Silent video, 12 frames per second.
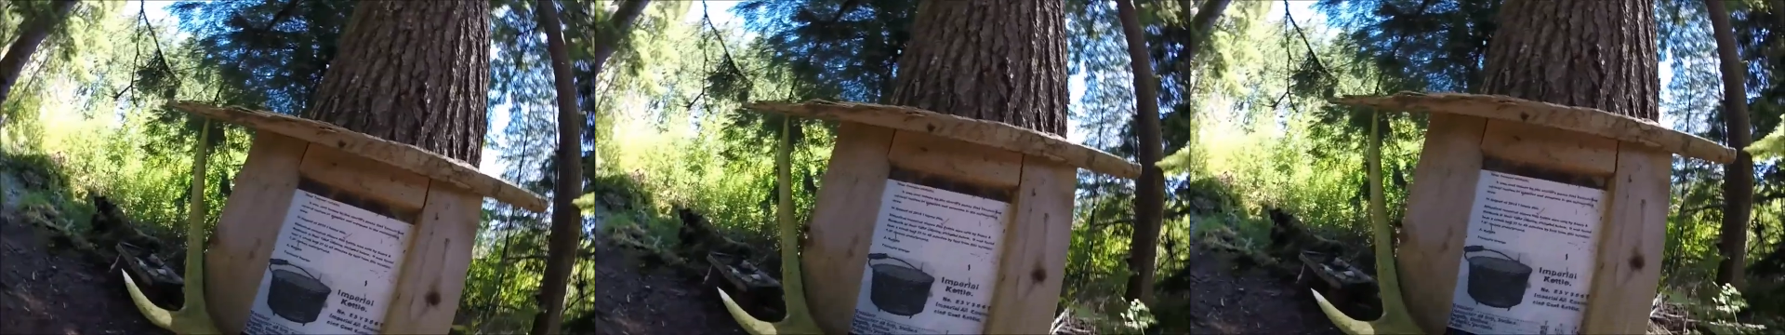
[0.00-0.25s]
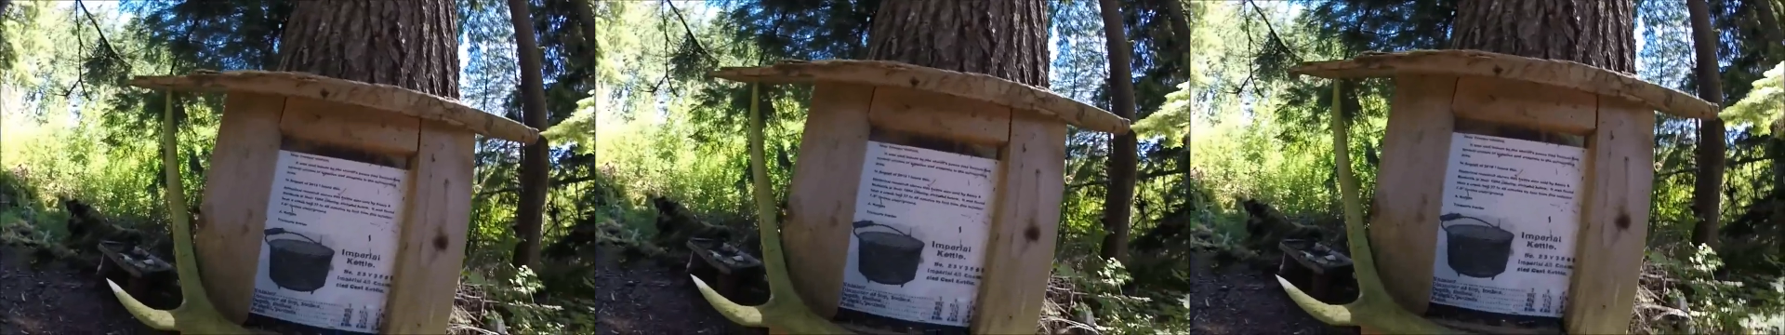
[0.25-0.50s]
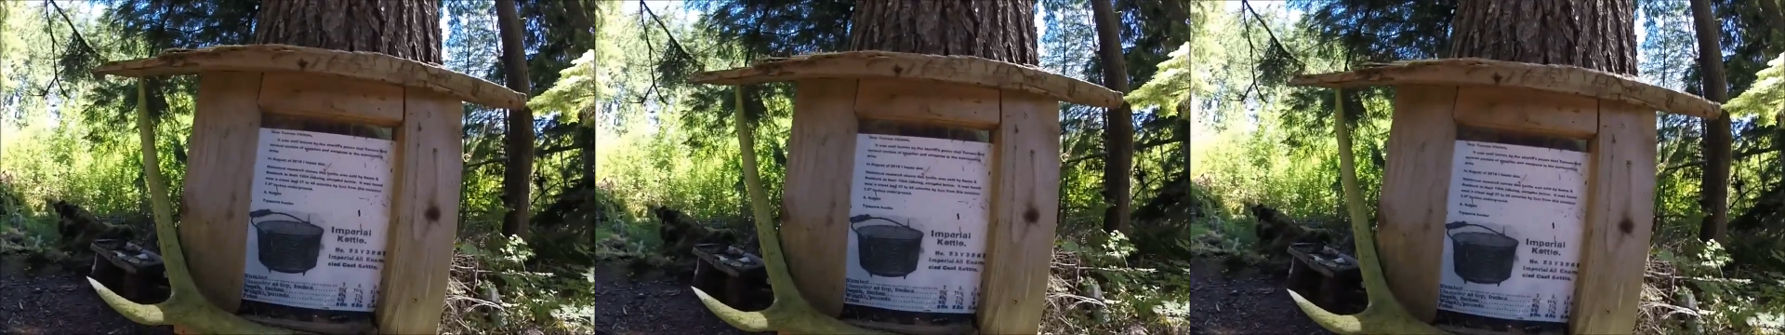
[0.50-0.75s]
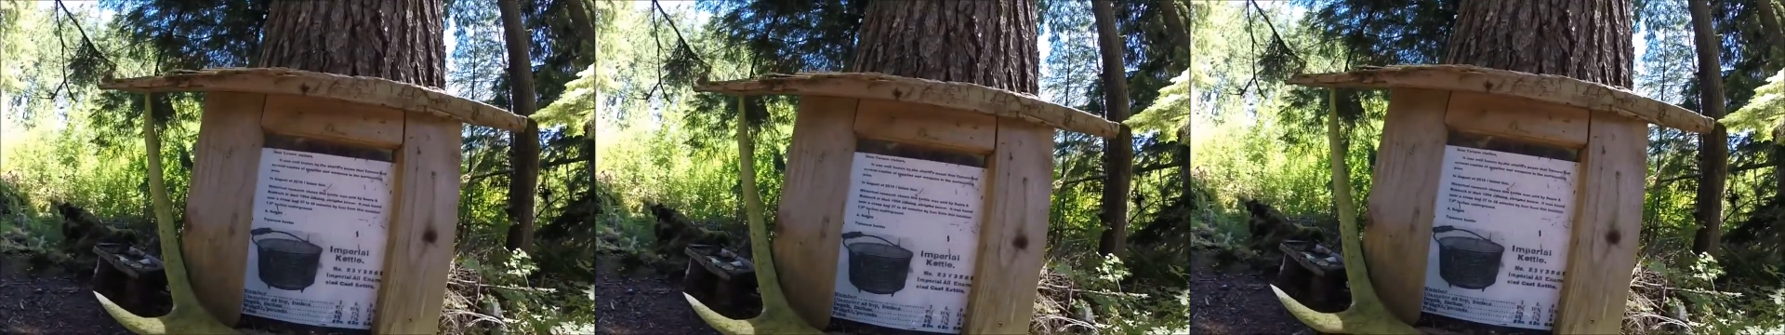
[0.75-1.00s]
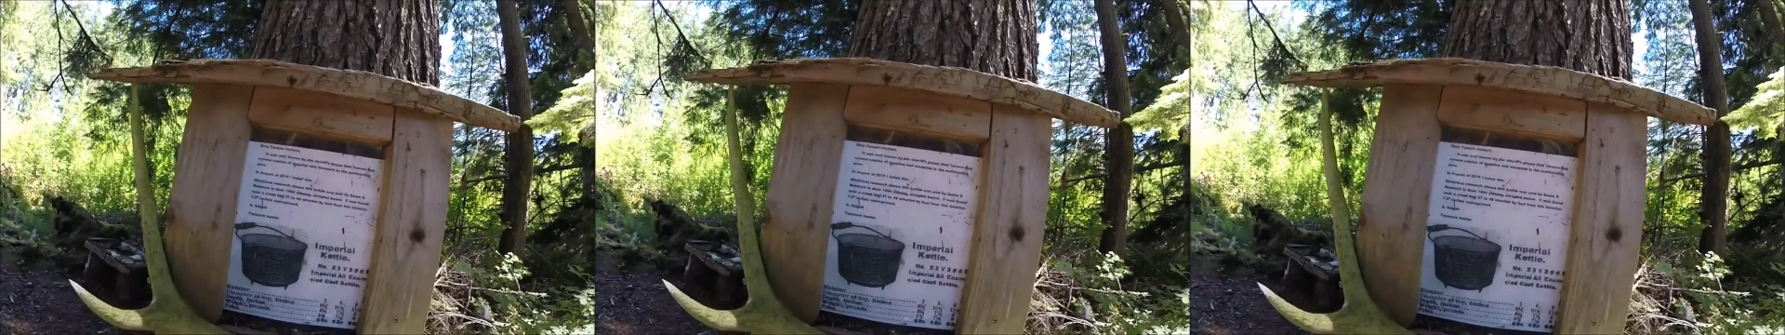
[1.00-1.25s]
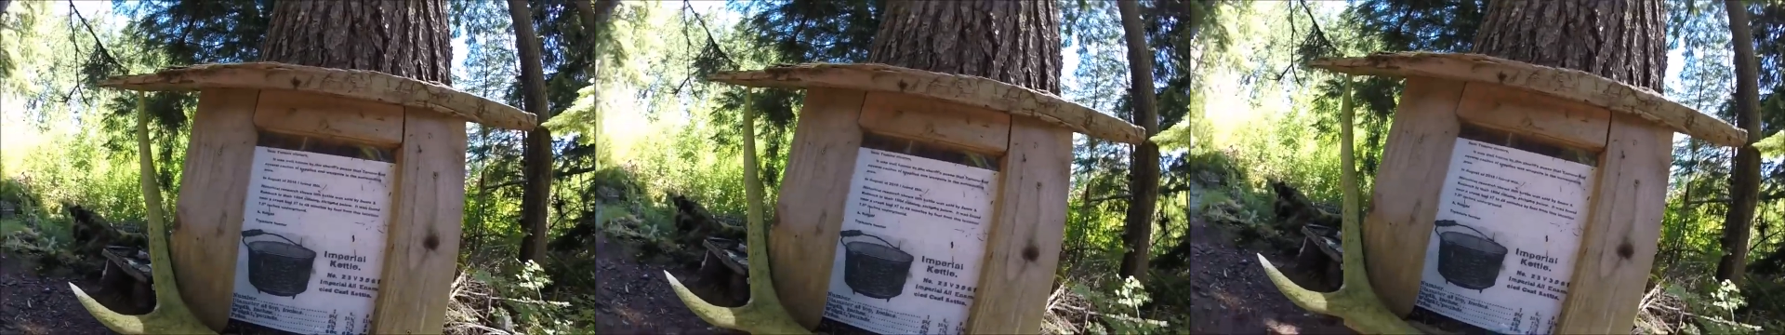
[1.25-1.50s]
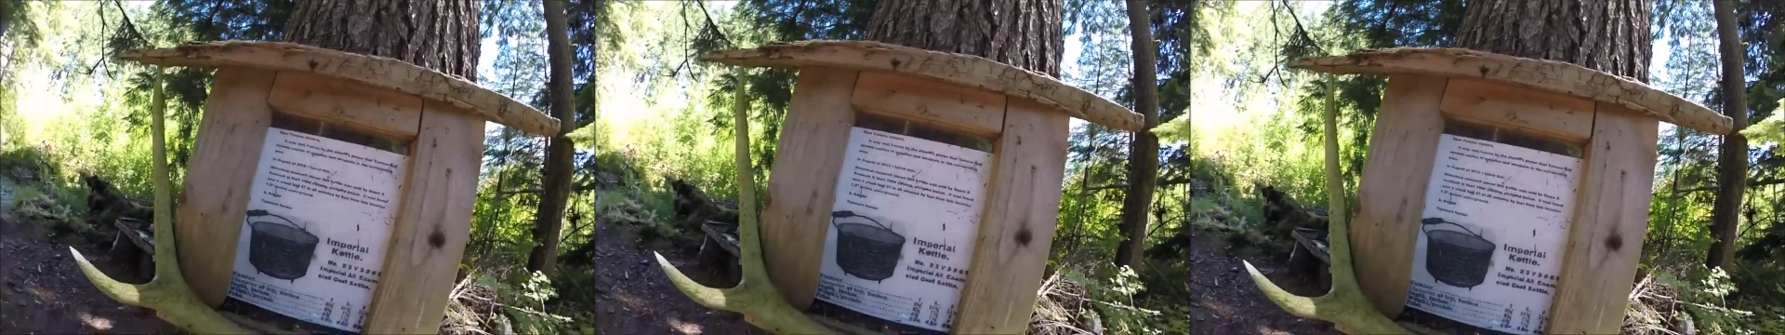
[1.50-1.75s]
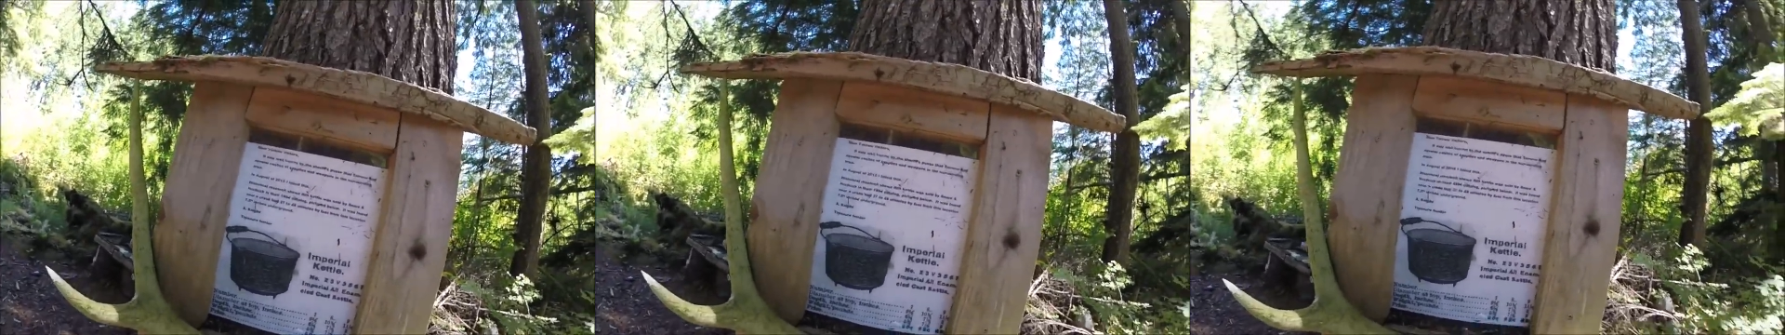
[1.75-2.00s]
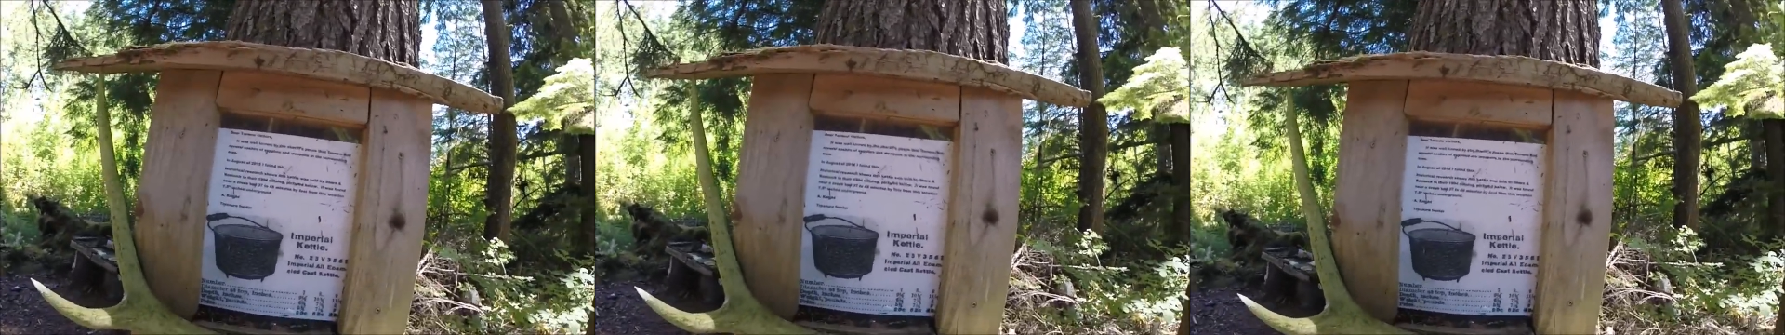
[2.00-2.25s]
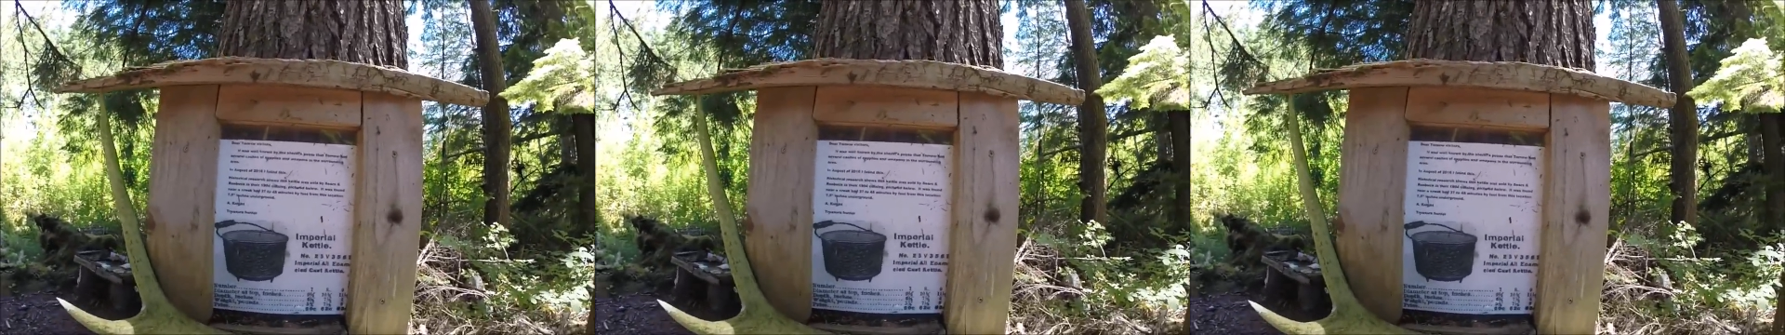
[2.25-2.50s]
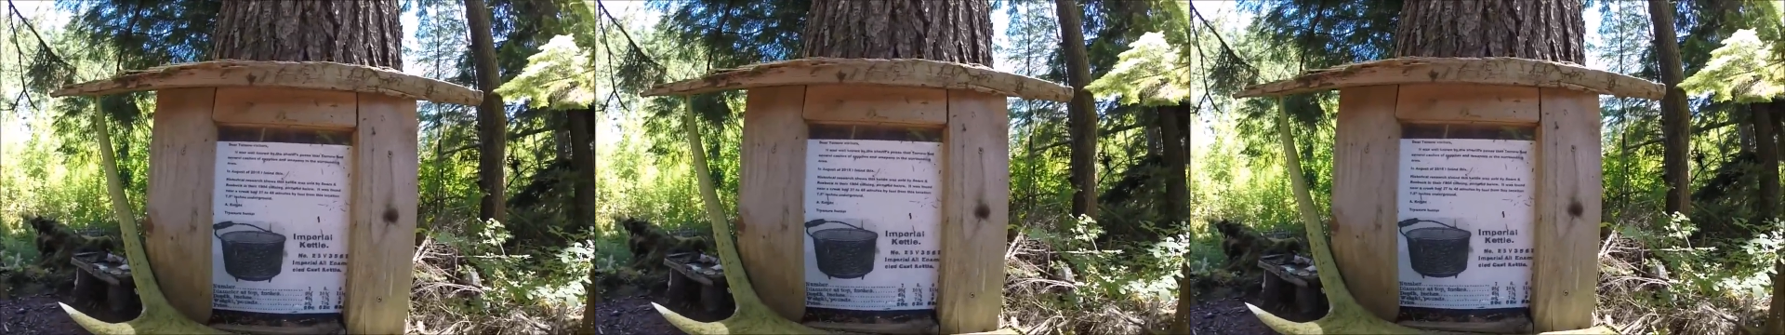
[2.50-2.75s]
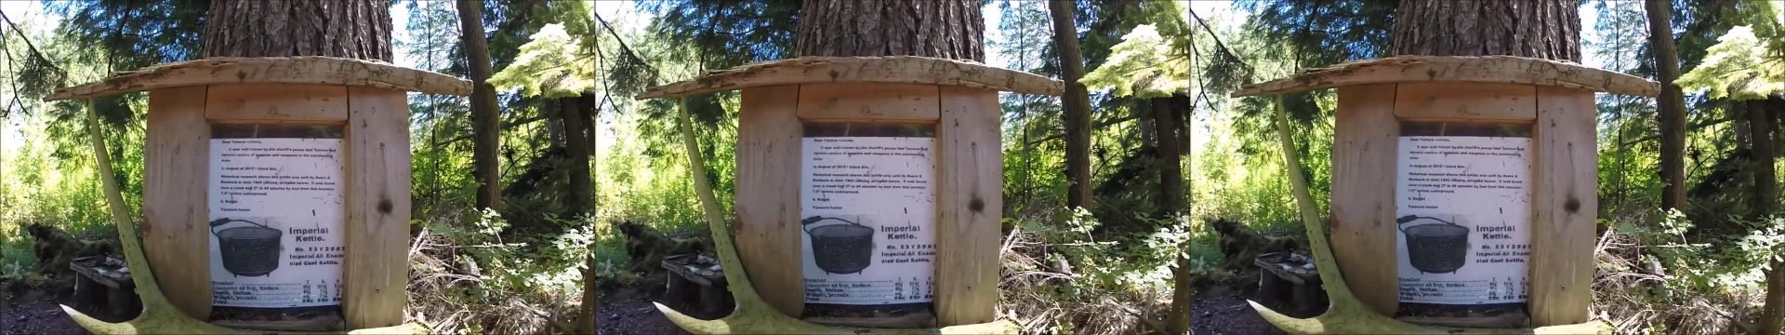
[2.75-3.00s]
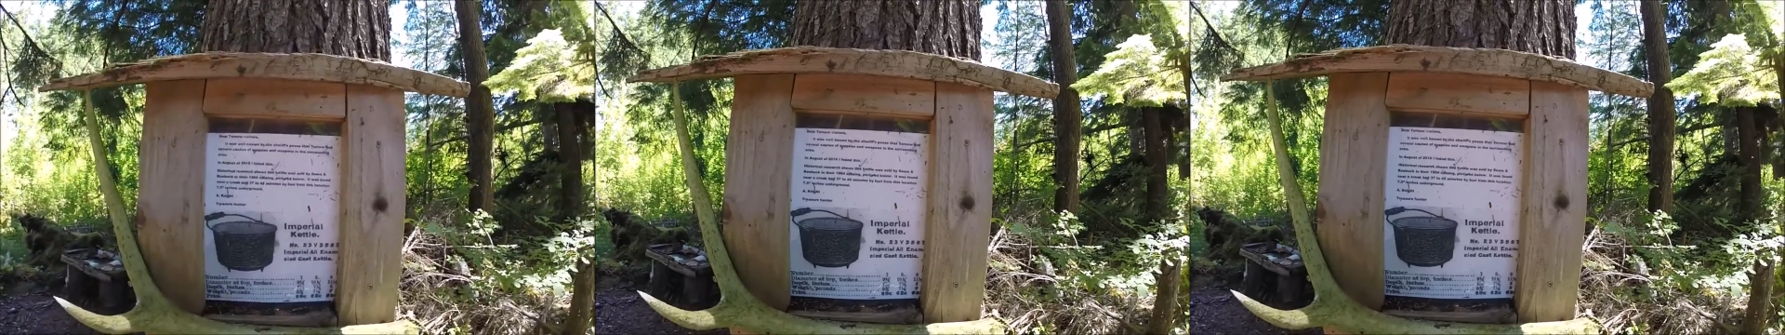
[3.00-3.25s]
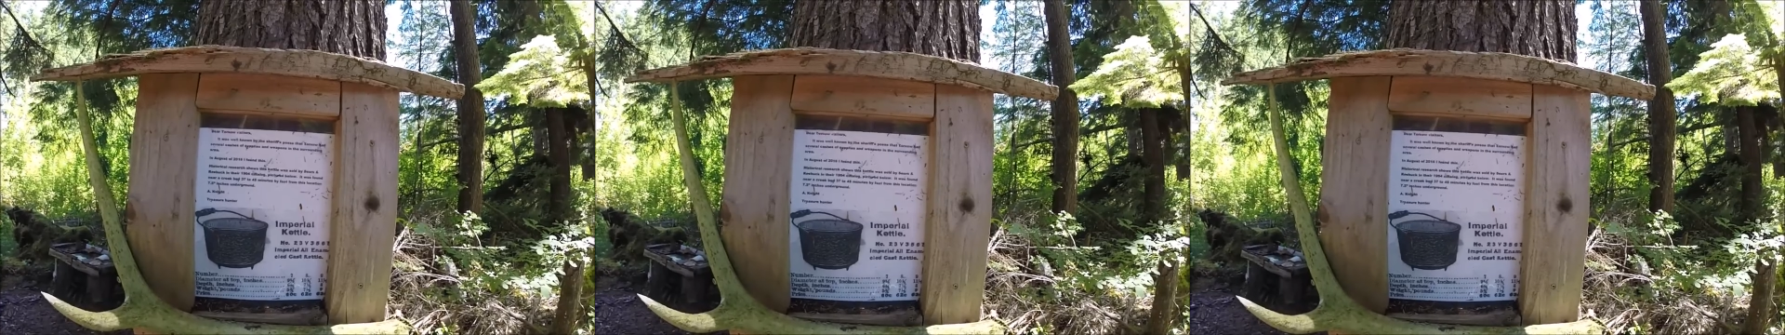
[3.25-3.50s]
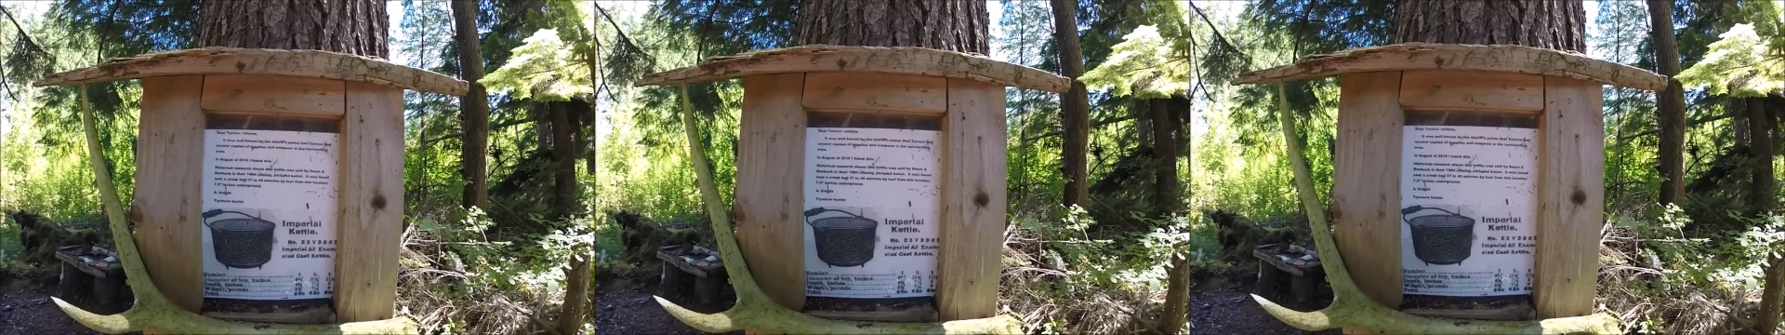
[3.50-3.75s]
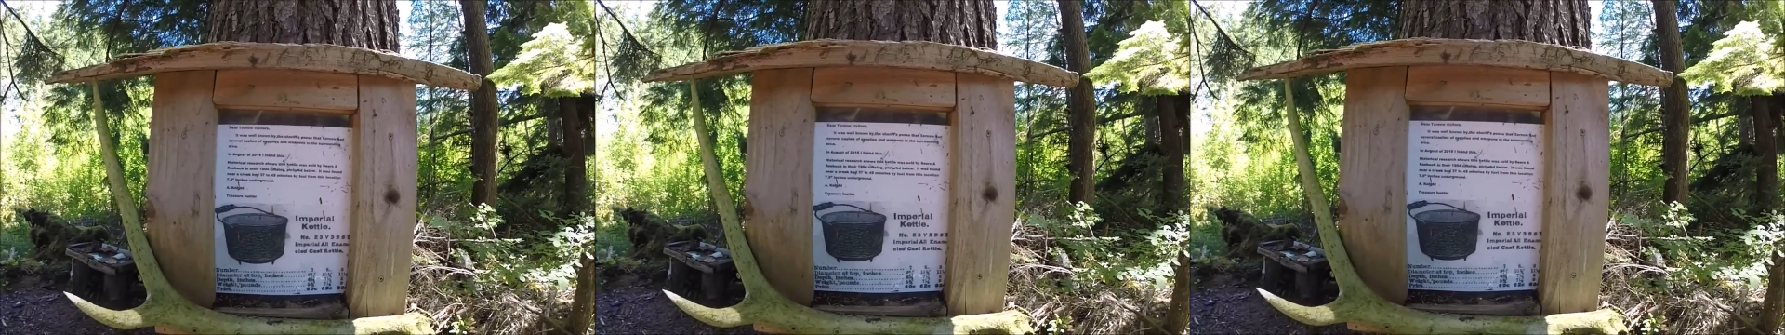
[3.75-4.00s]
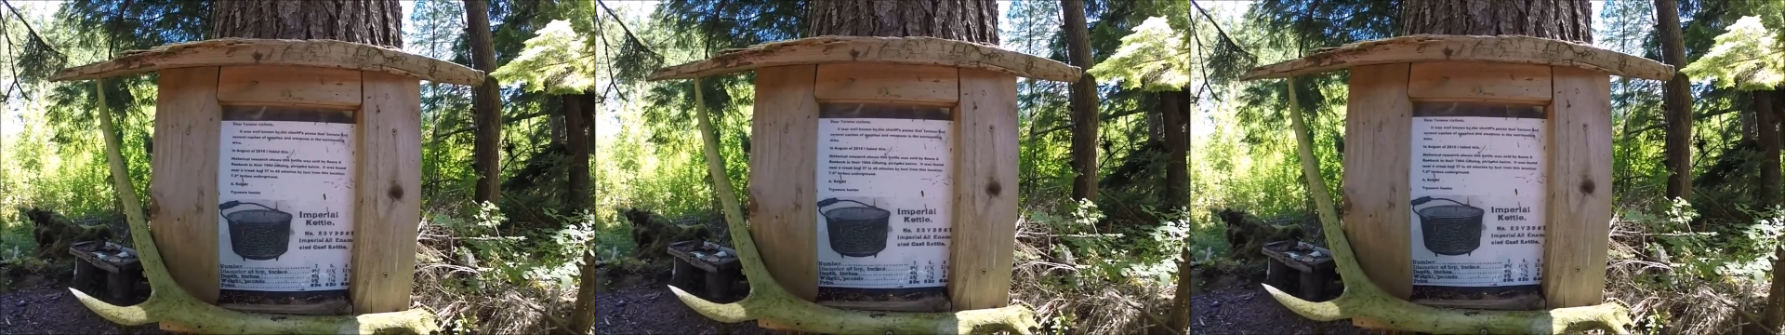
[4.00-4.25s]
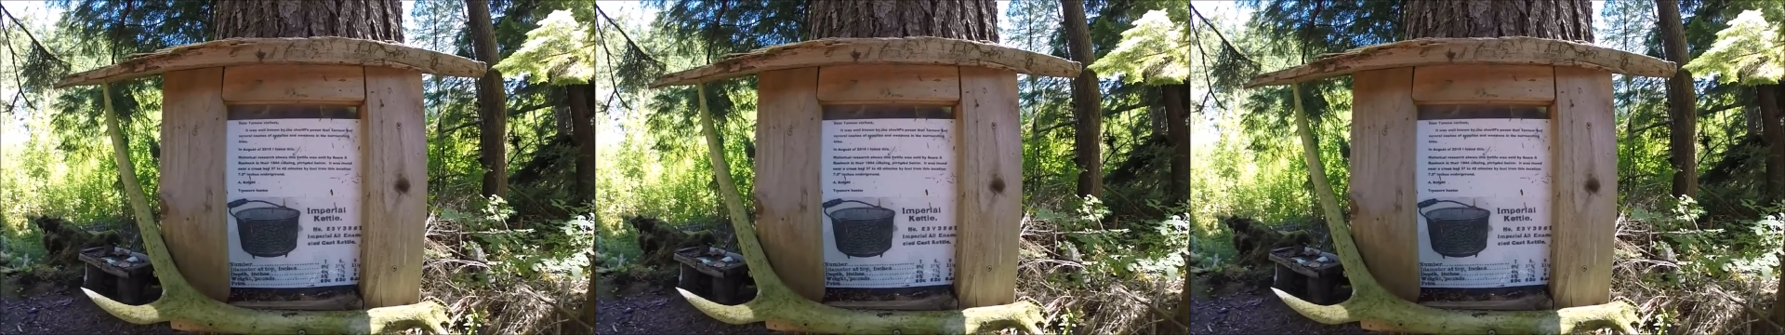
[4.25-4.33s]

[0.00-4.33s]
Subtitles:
No face is visible, so there are no lips to read.